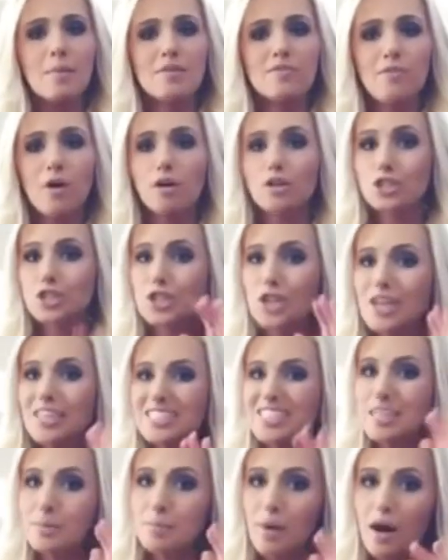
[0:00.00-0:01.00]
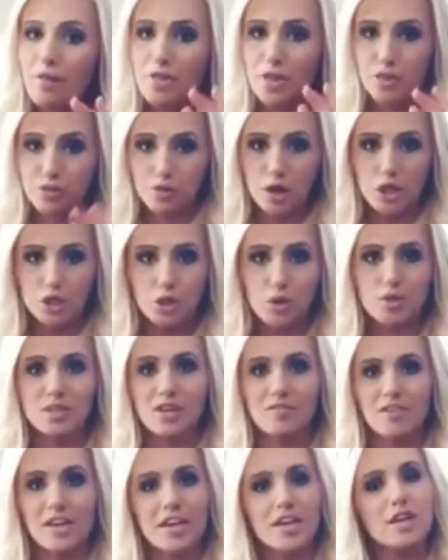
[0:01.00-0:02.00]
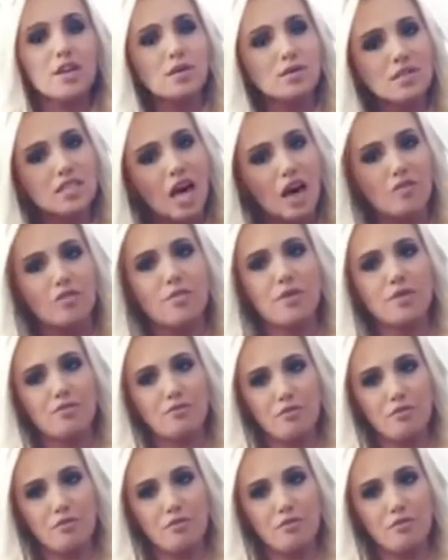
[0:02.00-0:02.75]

but fall just above the threshold of getting those government